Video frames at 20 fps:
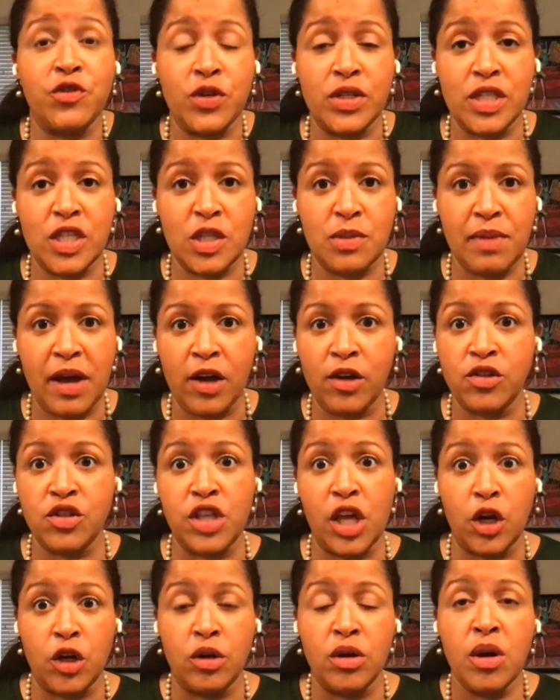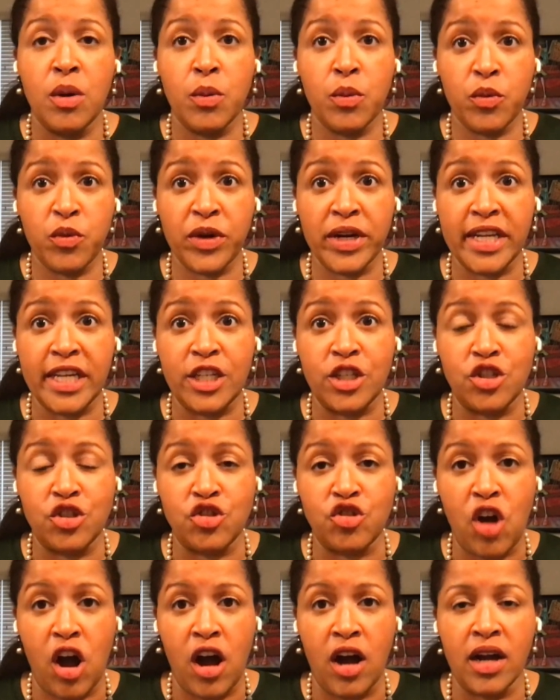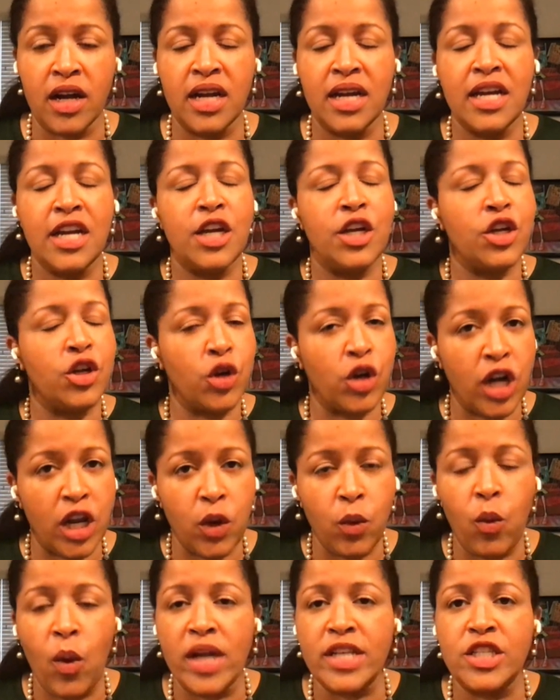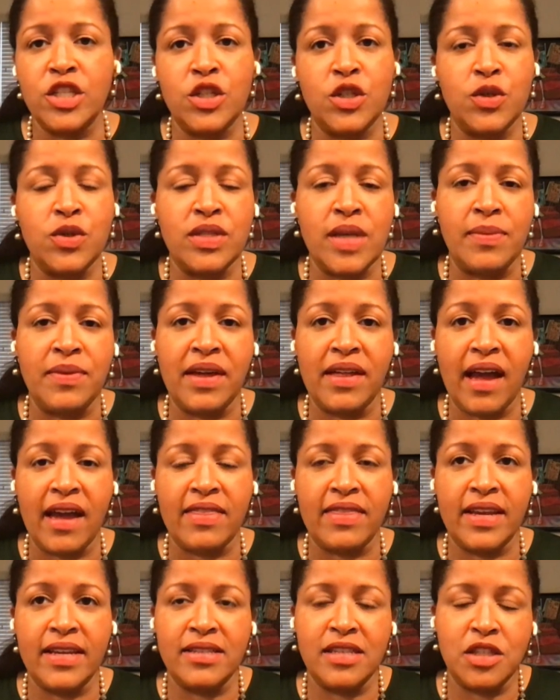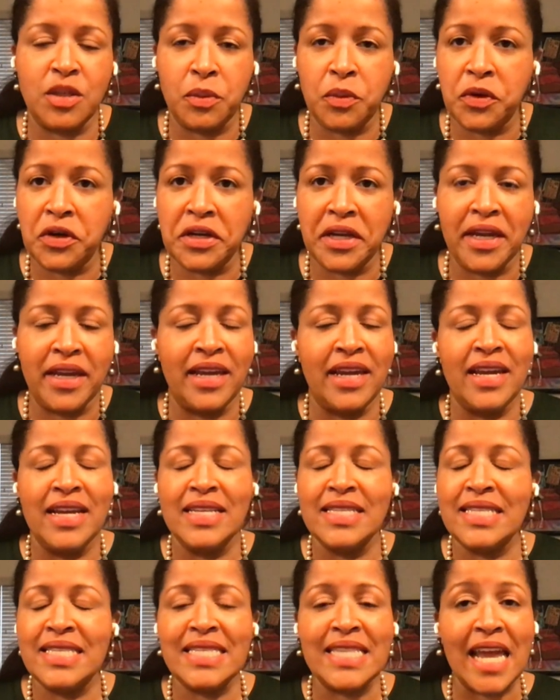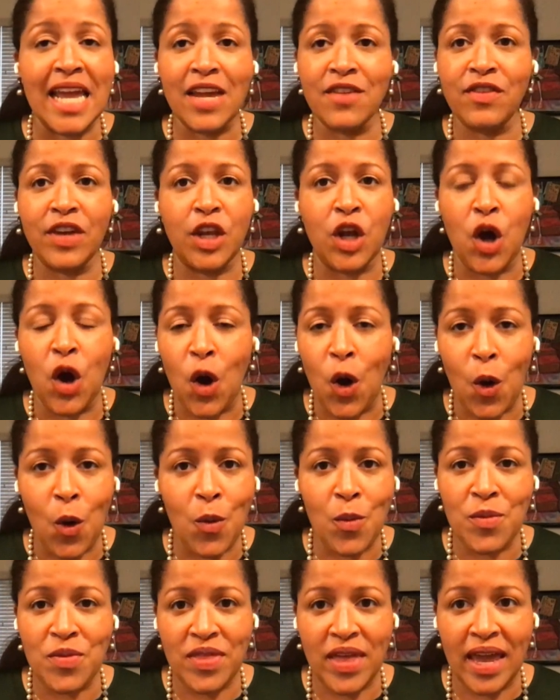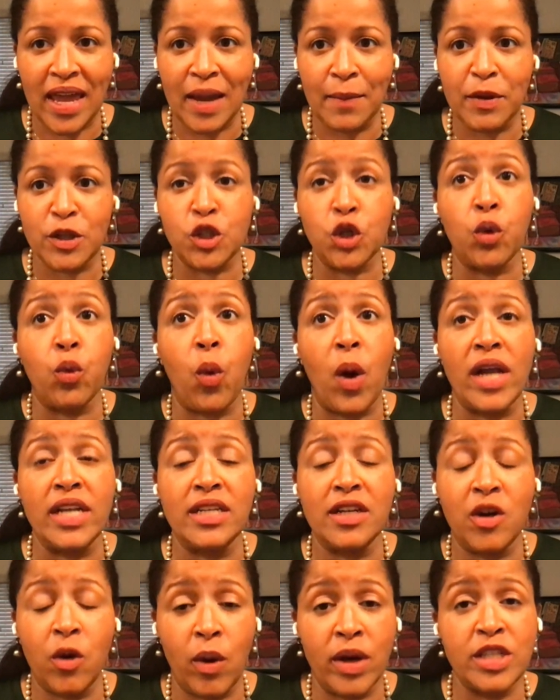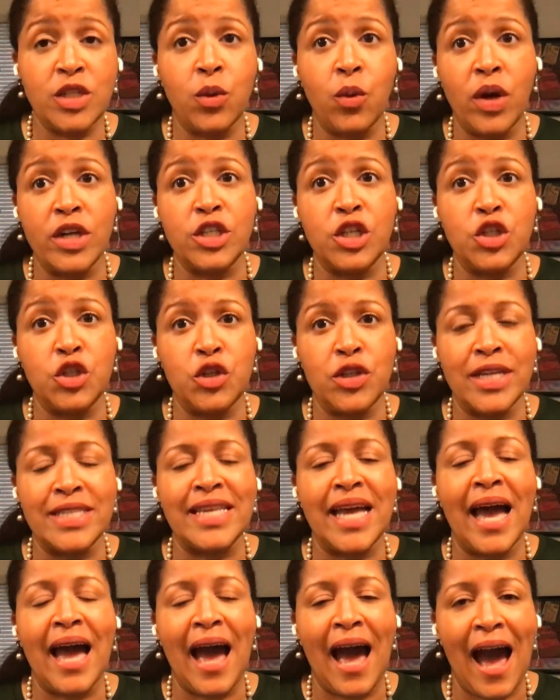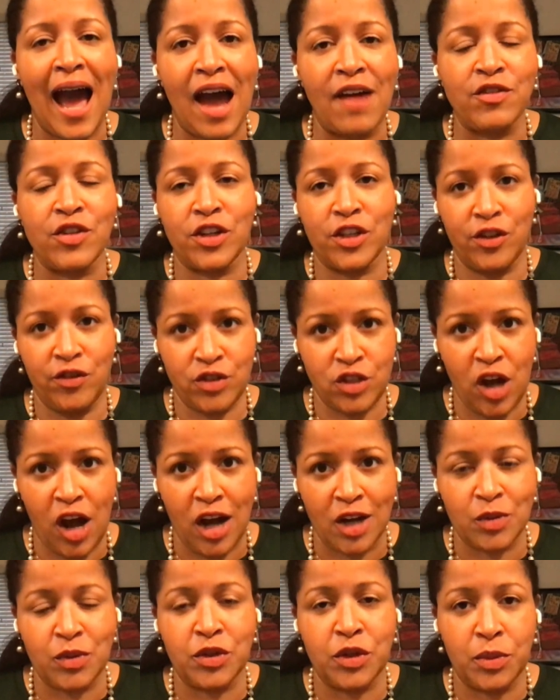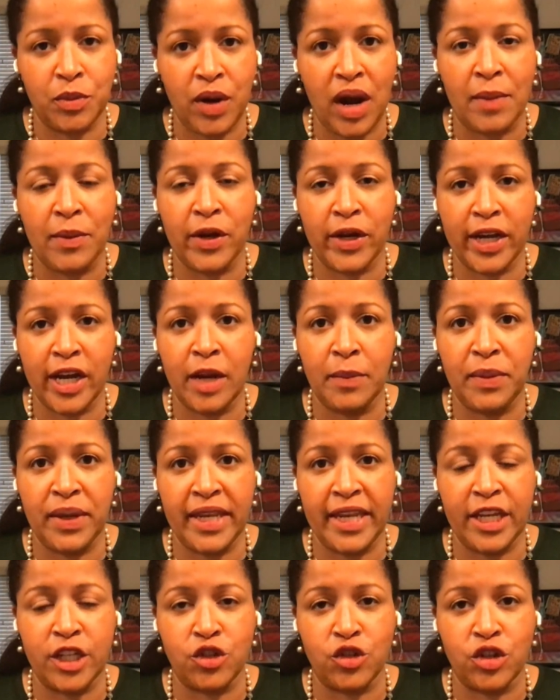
different smells that are pretty strong. You're going to want to do something like this. It's a pretty safe at home thing, but going to want to do this after you've talked with your primary care